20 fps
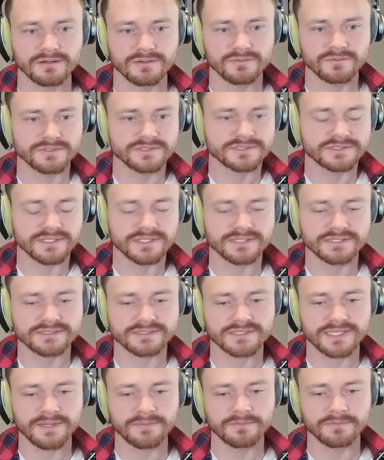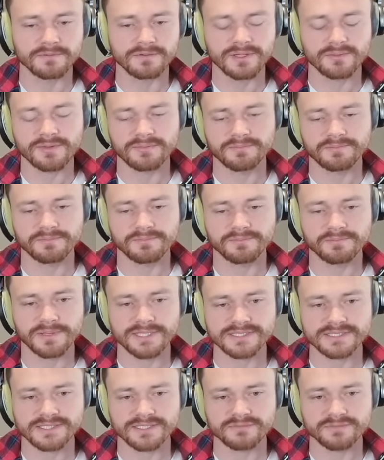Hotwoods is keepable. I mean,
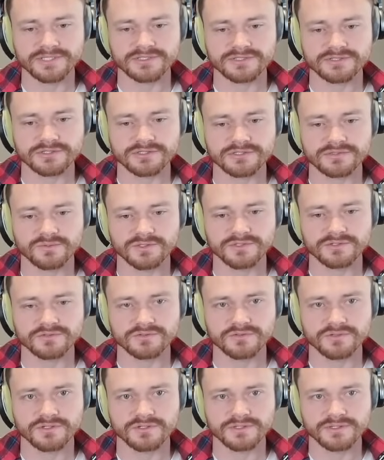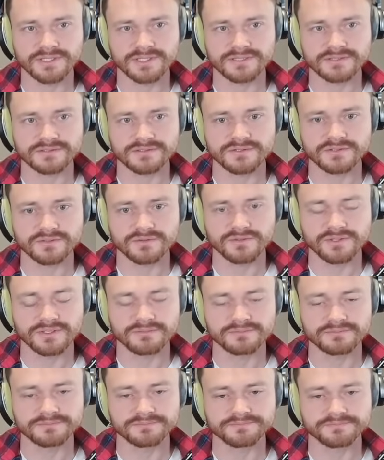basically, we just want to draw
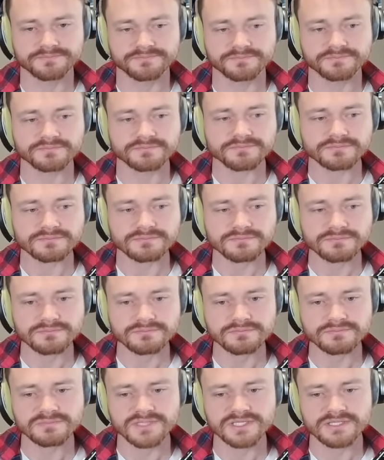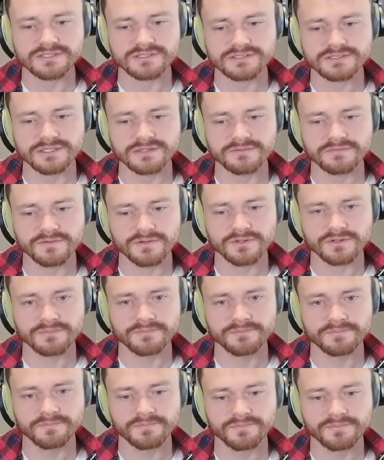into Sunfall.
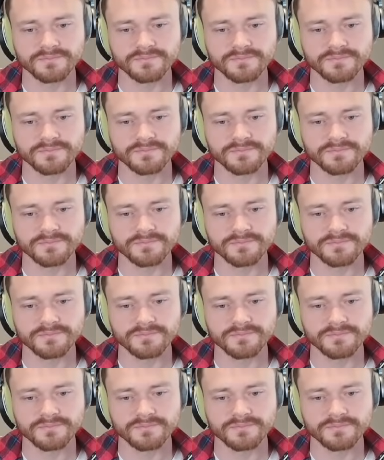